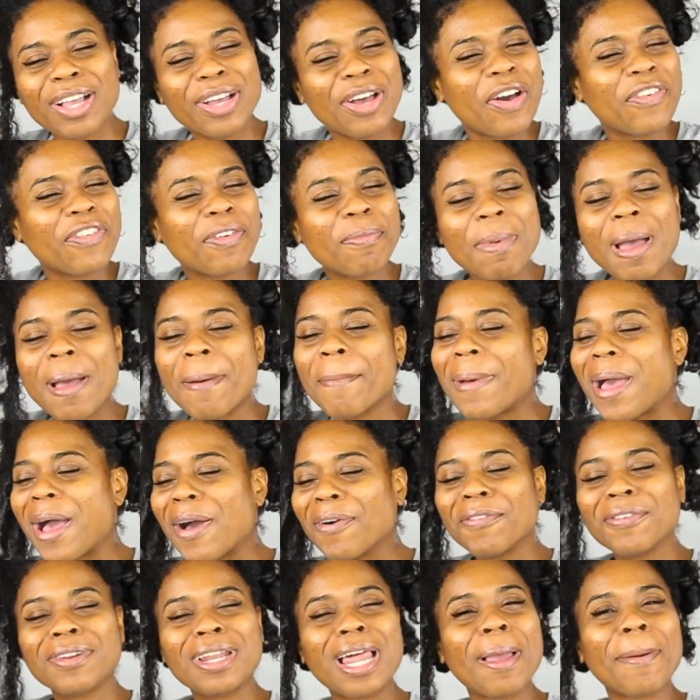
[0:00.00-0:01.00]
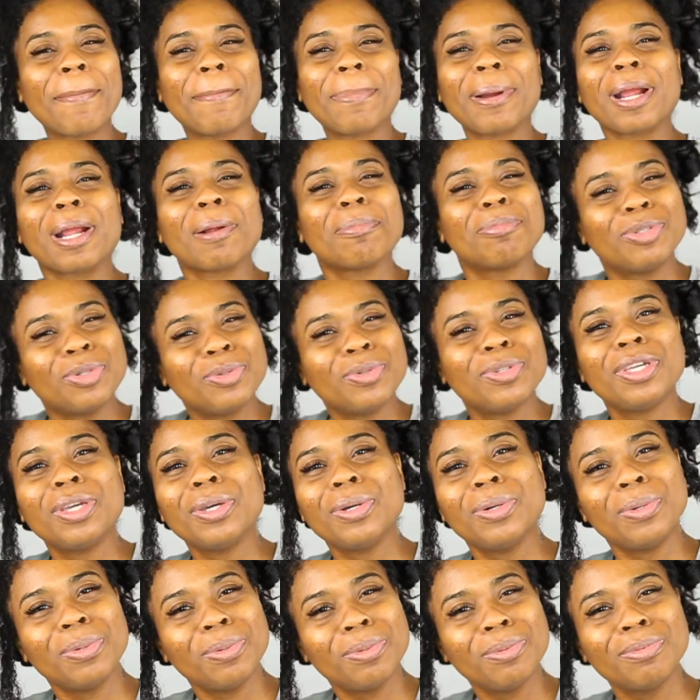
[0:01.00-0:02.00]
cover my mouth when I burp. Do
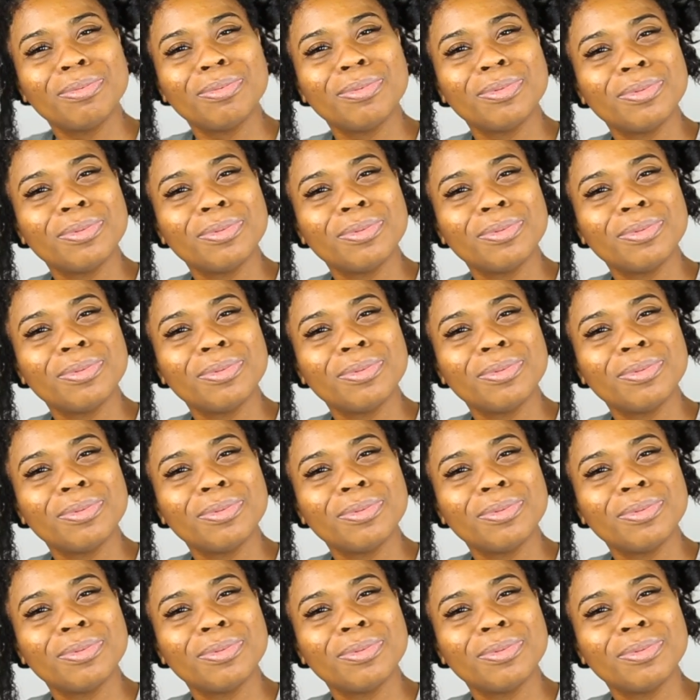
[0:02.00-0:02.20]
you?